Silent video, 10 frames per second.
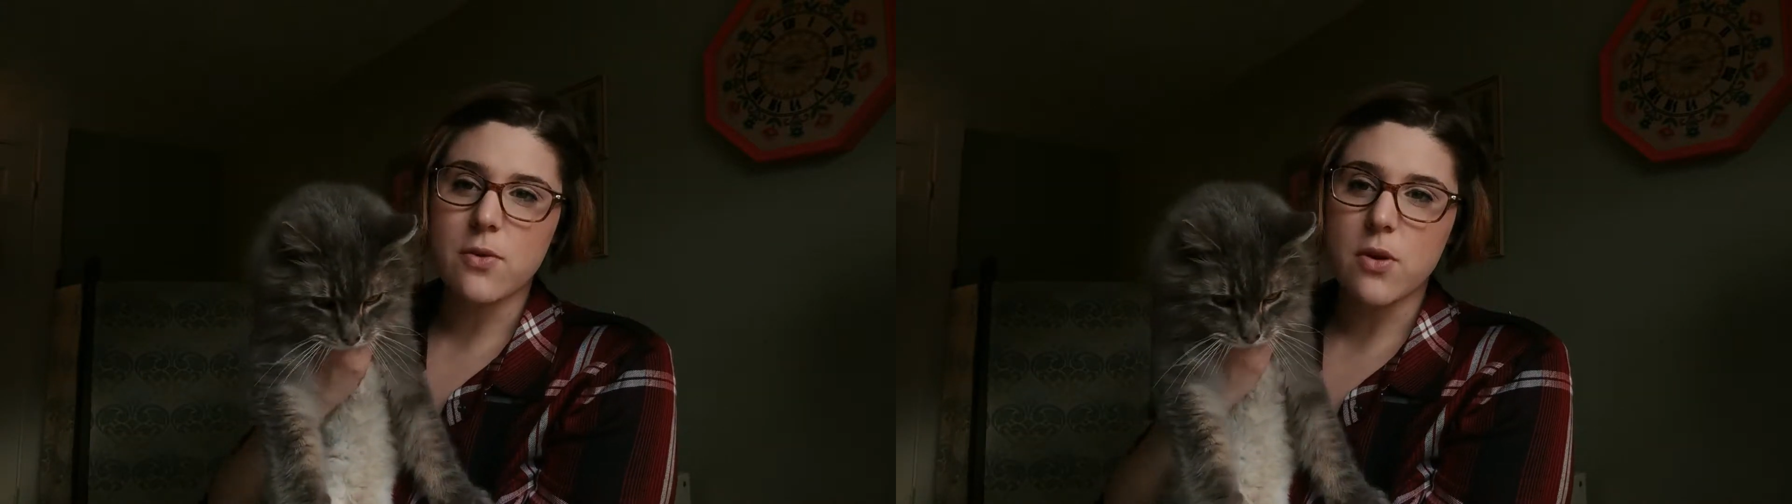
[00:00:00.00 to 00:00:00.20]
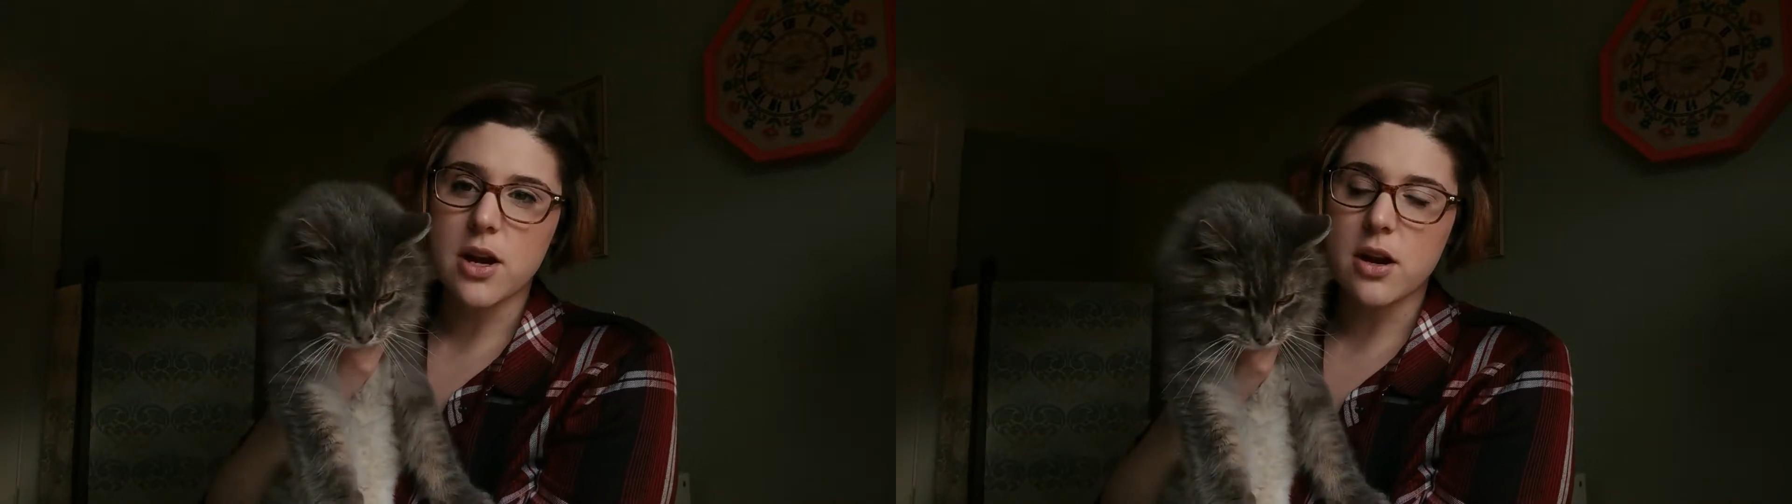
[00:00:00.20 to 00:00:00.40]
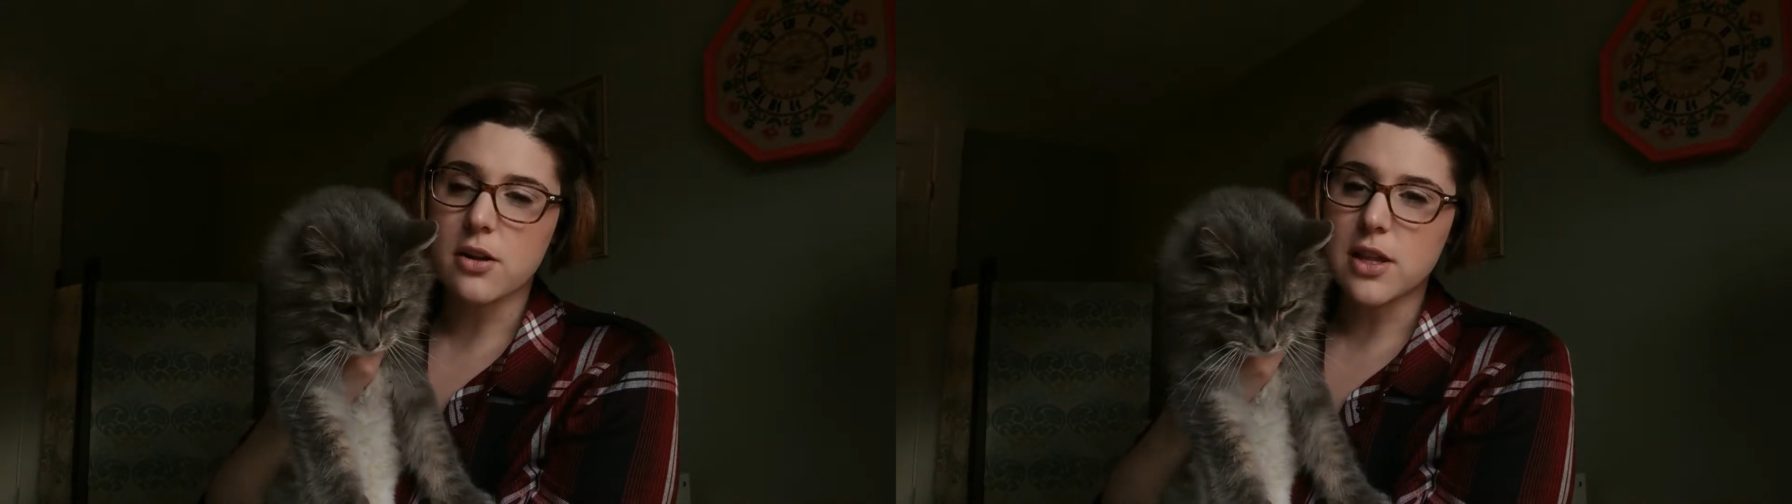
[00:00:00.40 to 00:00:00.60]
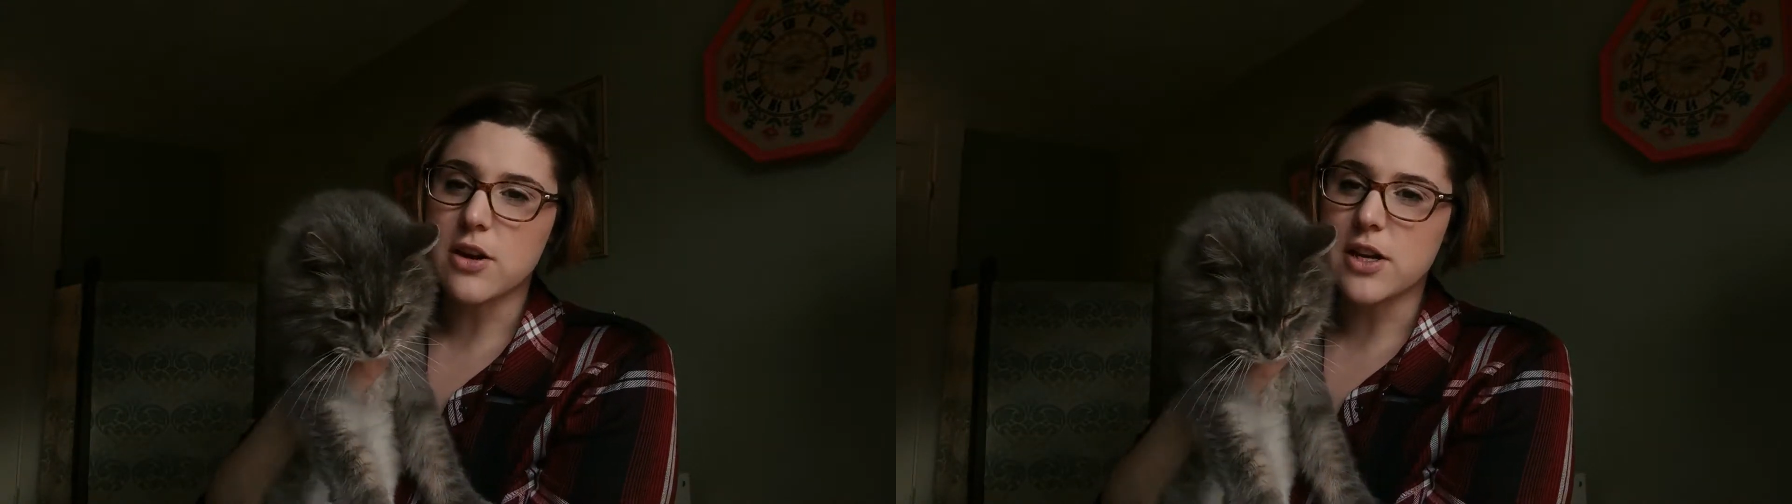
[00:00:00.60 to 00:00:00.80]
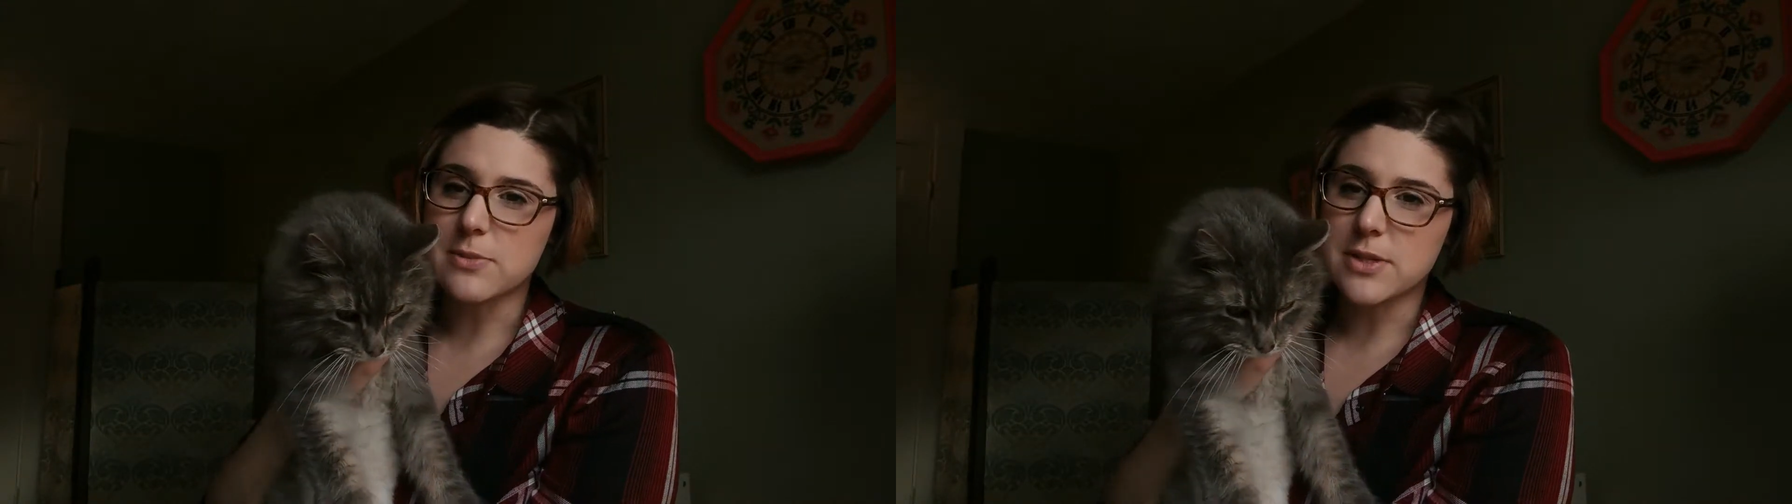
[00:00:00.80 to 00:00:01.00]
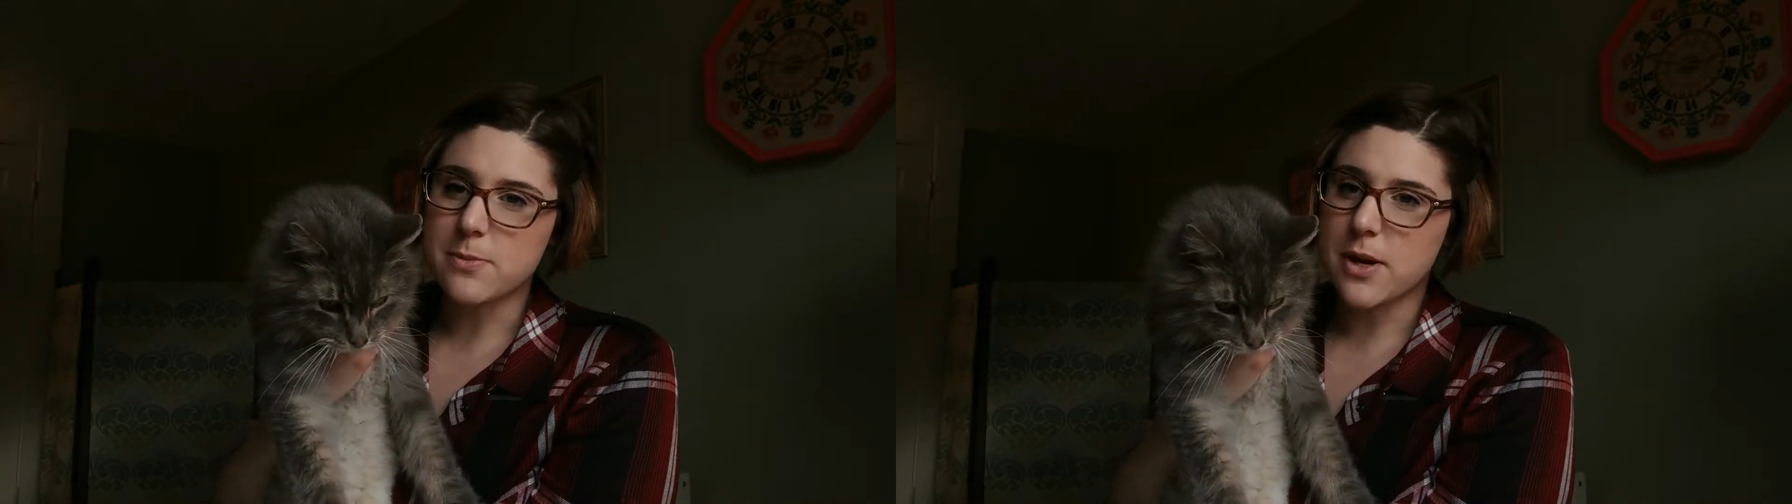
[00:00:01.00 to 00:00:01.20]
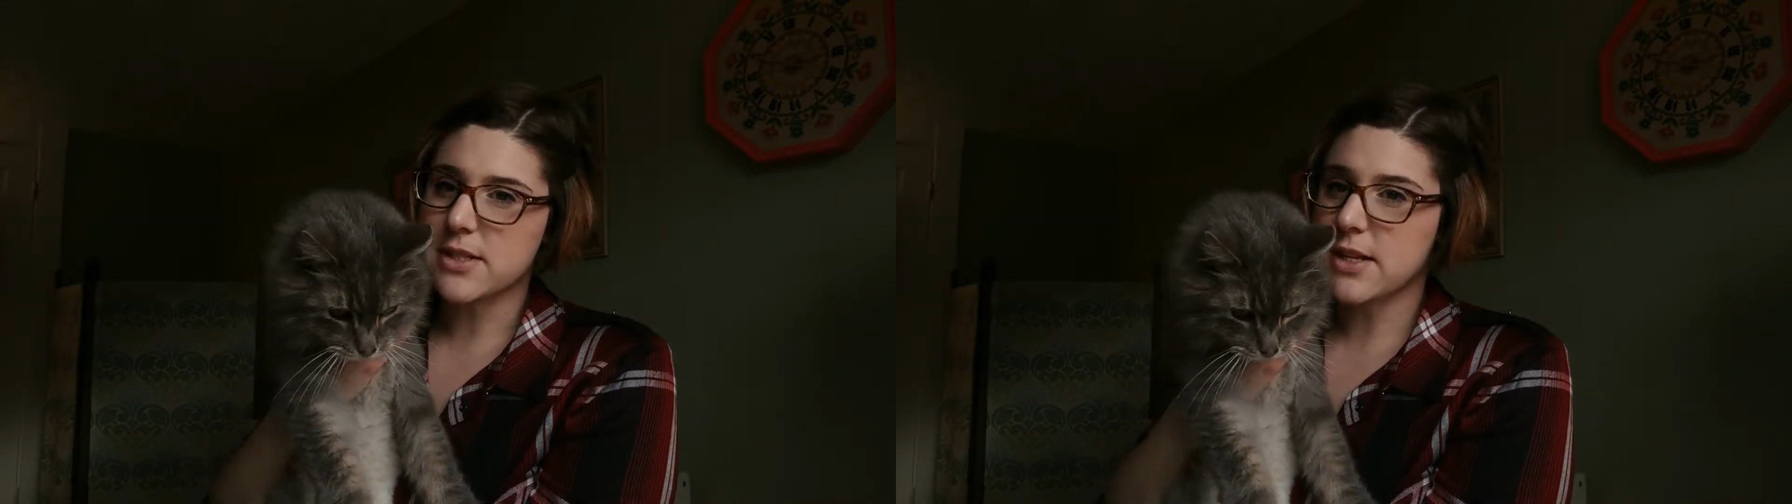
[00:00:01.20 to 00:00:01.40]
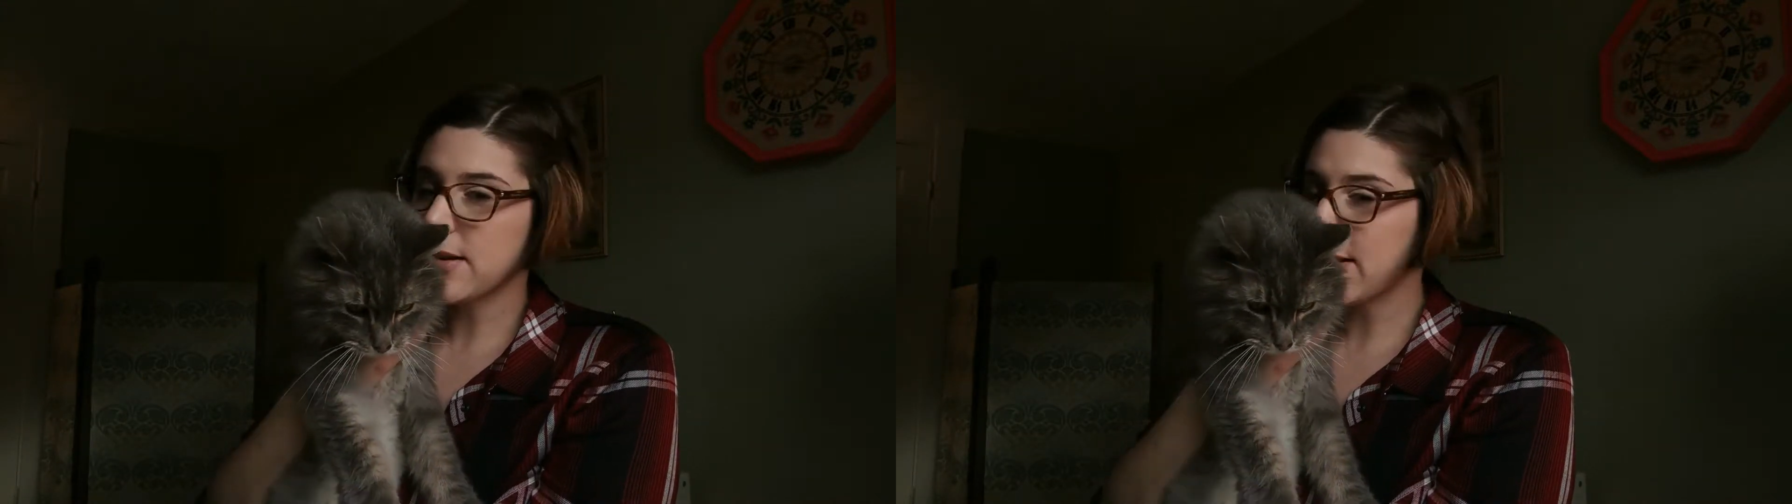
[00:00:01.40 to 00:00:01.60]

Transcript: for an early Christmas present,